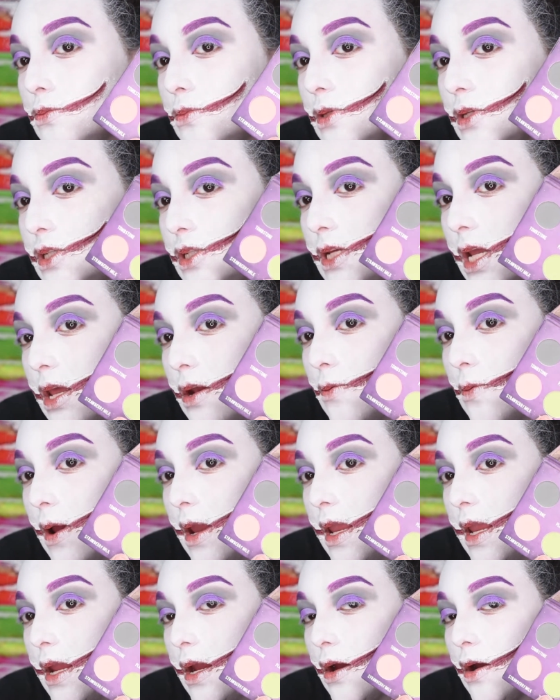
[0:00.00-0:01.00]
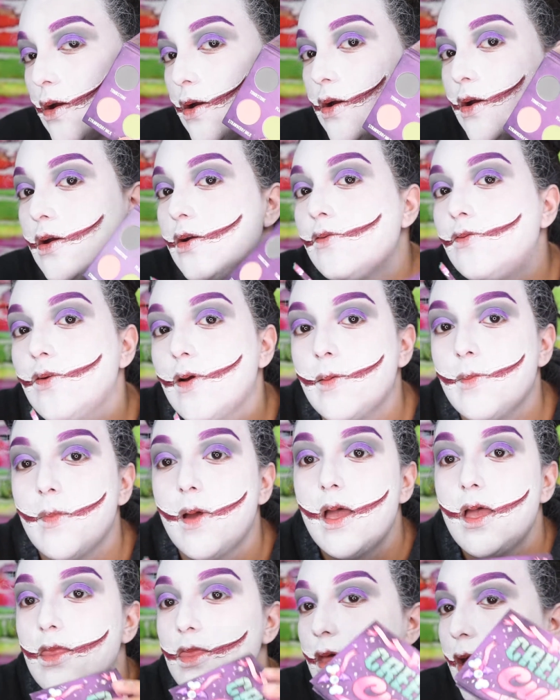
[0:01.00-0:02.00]
the shade right here from
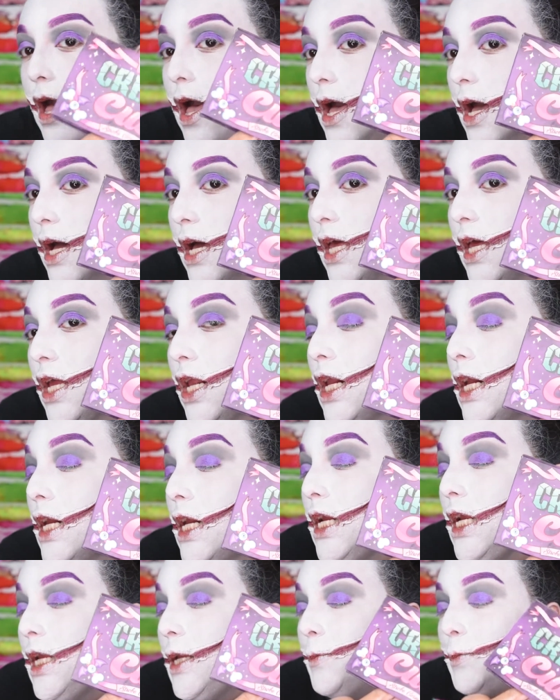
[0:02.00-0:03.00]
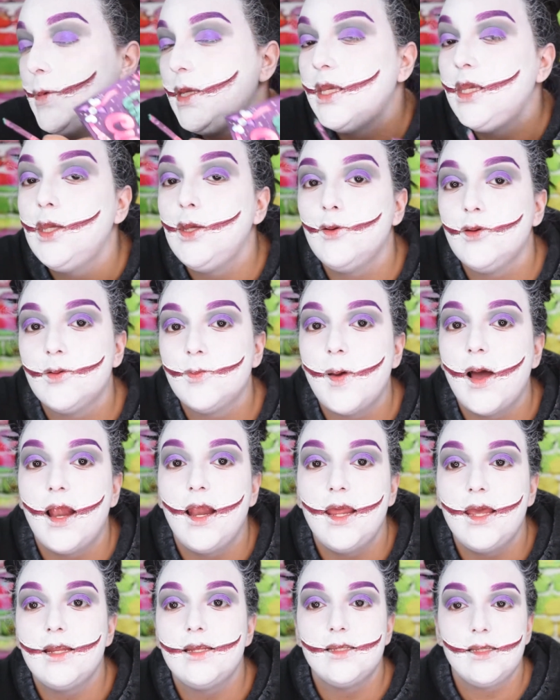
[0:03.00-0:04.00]
the Creepy Cute
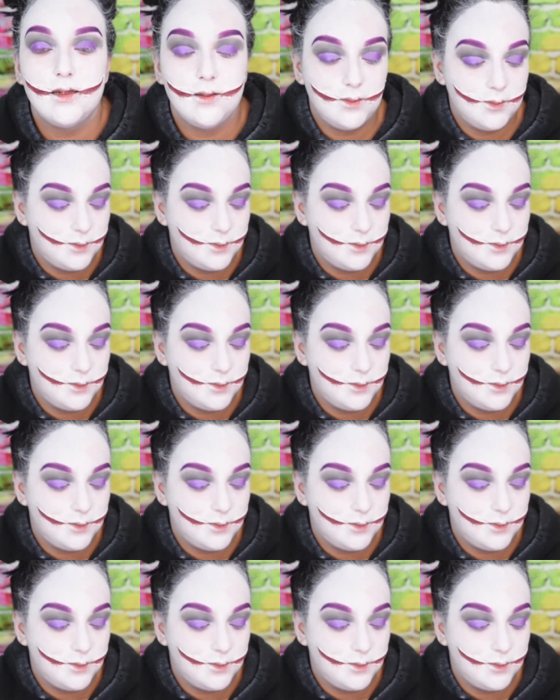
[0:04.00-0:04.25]
palette.